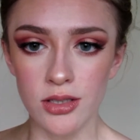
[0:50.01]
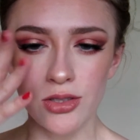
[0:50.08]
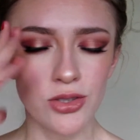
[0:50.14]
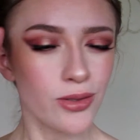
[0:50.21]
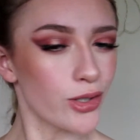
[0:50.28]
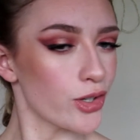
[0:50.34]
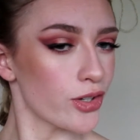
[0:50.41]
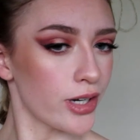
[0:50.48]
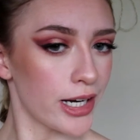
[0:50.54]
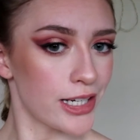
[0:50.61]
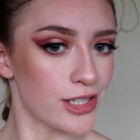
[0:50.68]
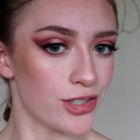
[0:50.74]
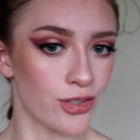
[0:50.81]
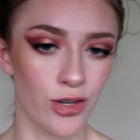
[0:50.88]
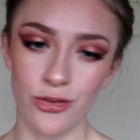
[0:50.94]
do a
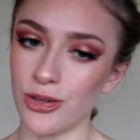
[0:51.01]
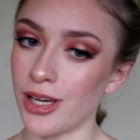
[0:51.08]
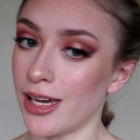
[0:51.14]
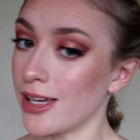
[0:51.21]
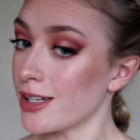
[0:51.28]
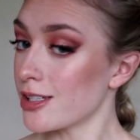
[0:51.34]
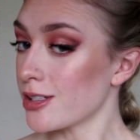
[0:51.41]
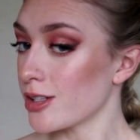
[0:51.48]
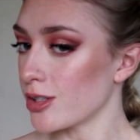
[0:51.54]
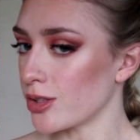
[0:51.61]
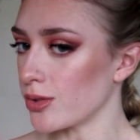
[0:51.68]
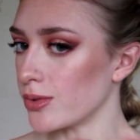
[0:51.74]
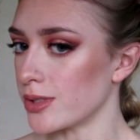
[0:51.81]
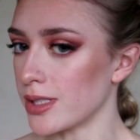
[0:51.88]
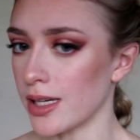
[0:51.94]
creation of it
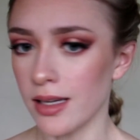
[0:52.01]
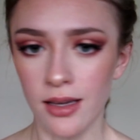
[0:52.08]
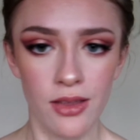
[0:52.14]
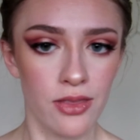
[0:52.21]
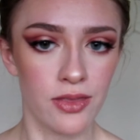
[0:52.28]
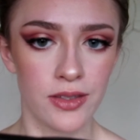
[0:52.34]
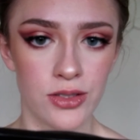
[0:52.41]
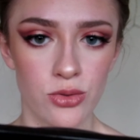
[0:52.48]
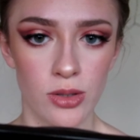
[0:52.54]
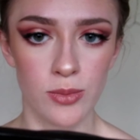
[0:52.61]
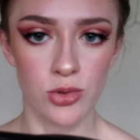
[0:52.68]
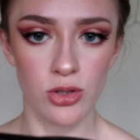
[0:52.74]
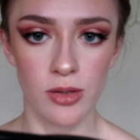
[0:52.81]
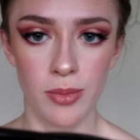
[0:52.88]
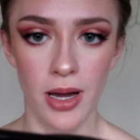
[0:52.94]
using the
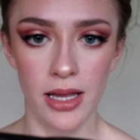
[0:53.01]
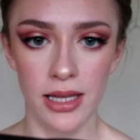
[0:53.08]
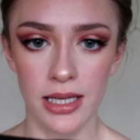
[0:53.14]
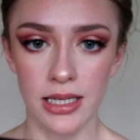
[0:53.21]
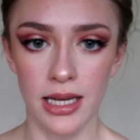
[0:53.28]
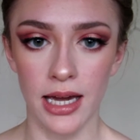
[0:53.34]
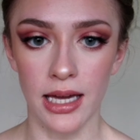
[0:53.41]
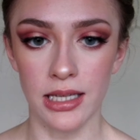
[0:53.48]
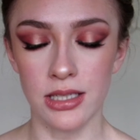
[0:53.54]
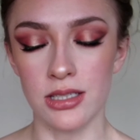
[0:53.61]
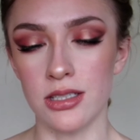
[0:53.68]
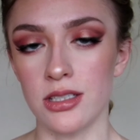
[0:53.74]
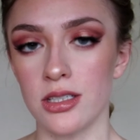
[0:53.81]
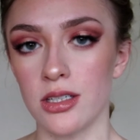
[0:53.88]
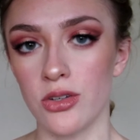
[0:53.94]
Dream Street palette
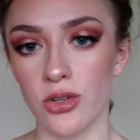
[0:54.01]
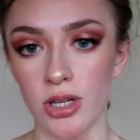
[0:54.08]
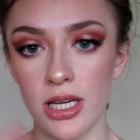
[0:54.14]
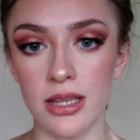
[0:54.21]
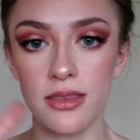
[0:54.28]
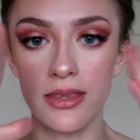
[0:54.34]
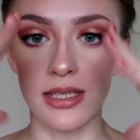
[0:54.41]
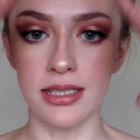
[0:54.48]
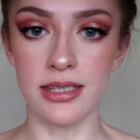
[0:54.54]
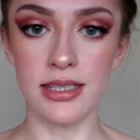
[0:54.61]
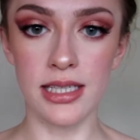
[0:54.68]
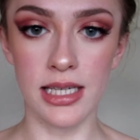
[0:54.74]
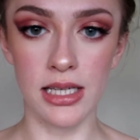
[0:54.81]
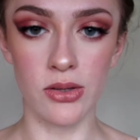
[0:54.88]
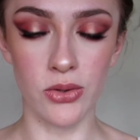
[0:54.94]
and create
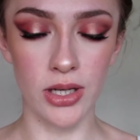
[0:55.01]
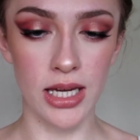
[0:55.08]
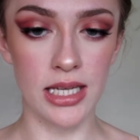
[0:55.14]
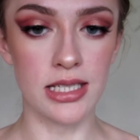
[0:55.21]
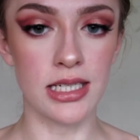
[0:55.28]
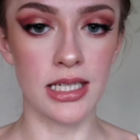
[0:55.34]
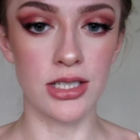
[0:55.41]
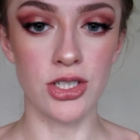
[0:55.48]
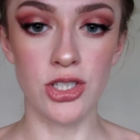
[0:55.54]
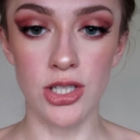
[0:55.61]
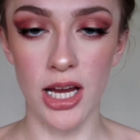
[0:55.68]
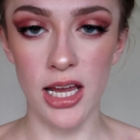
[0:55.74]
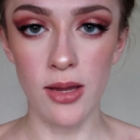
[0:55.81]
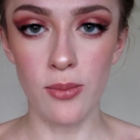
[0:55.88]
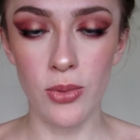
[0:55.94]
this elongated
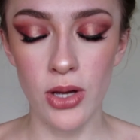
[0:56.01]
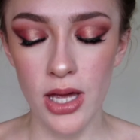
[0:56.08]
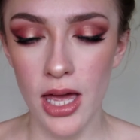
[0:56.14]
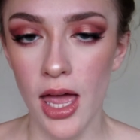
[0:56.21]
shape,